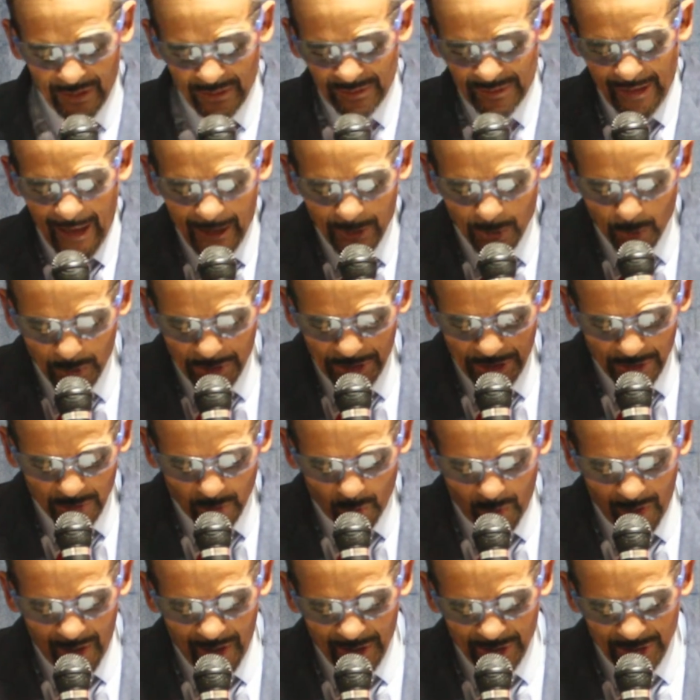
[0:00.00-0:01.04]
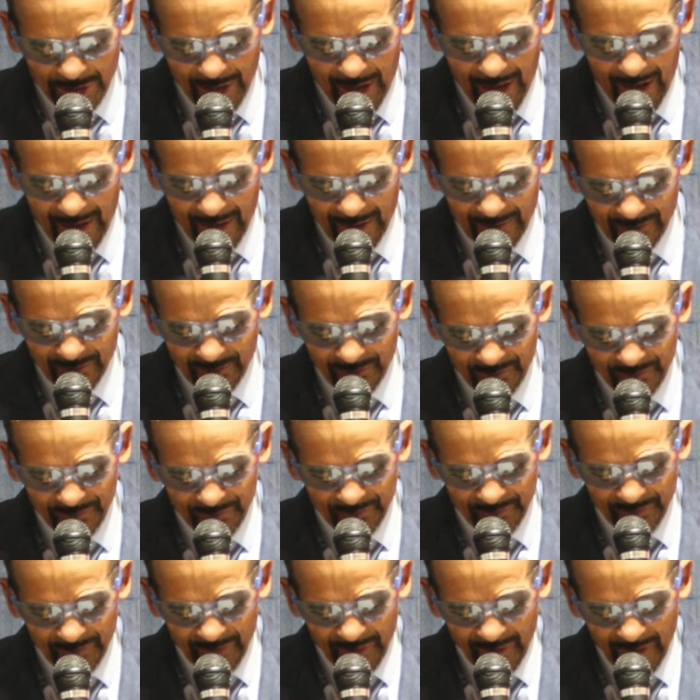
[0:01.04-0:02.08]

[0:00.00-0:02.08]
That's what this word said.